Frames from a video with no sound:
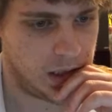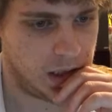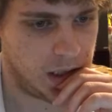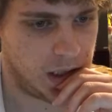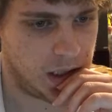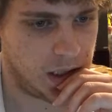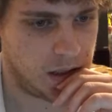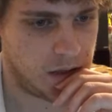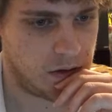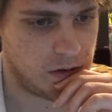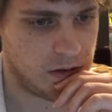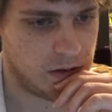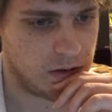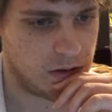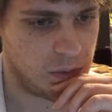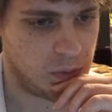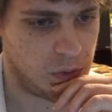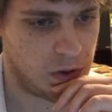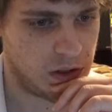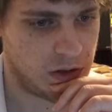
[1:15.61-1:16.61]
Here is
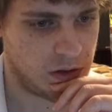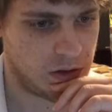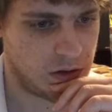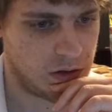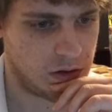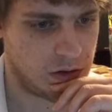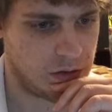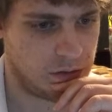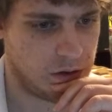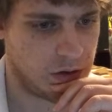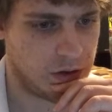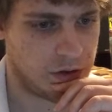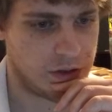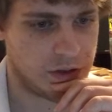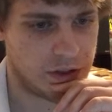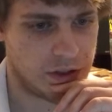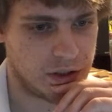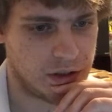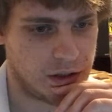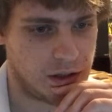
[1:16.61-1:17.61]
the picture of all the
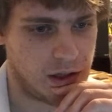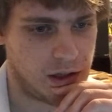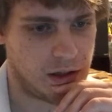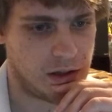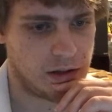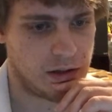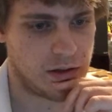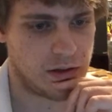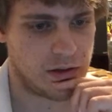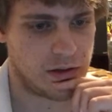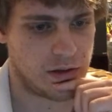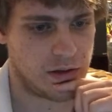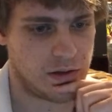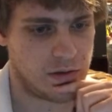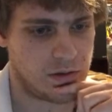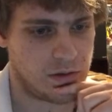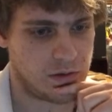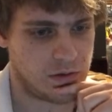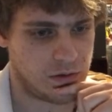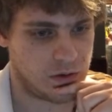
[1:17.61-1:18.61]
scanned
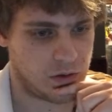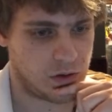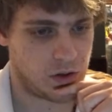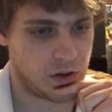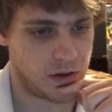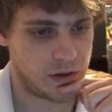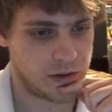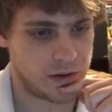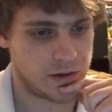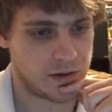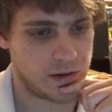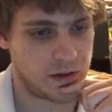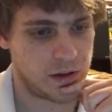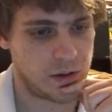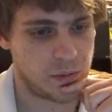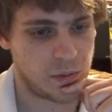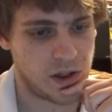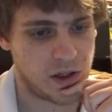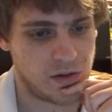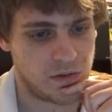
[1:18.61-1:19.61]
drawings that I
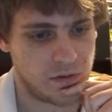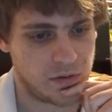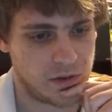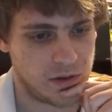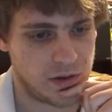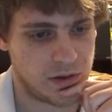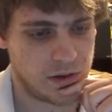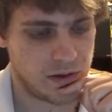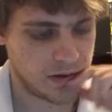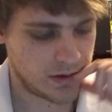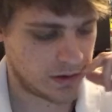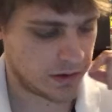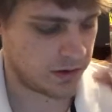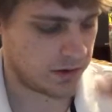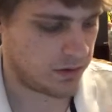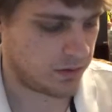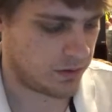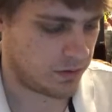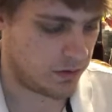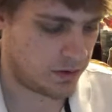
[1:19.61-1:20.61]
made for
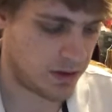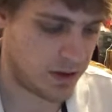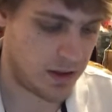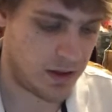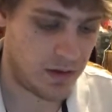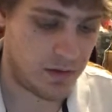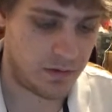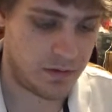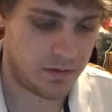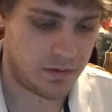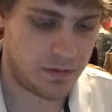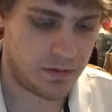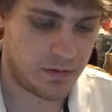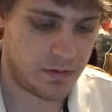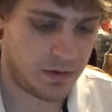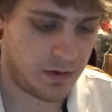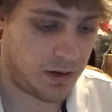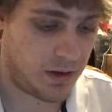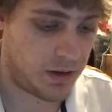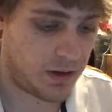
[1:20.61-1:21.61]
this GIF
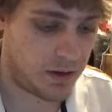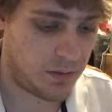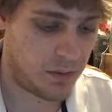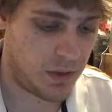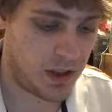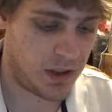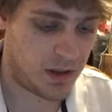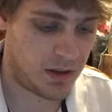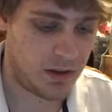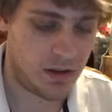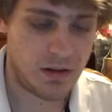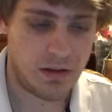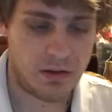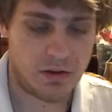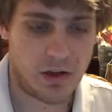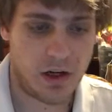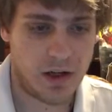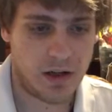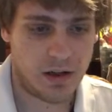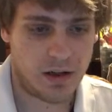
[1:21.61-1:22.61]
that I am making
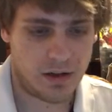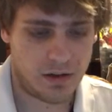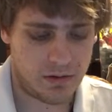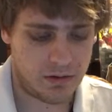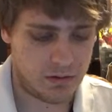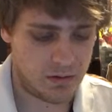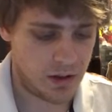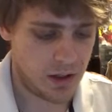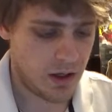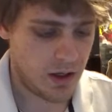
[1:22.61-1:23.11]
right now.